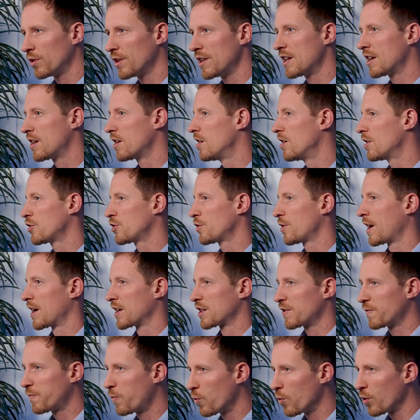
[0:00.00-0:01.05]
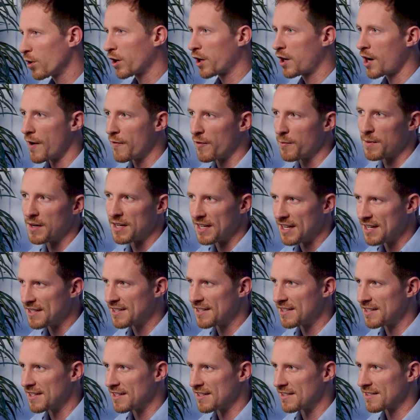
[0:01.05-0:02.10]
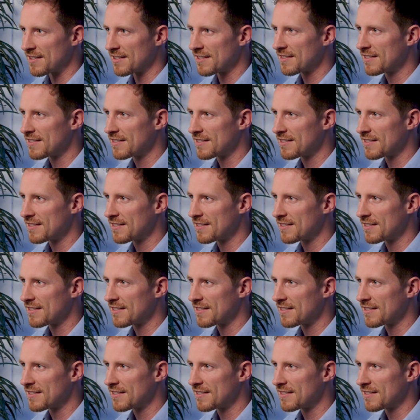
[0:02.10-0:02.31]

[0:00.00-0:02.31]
cleaning contracts for government entities.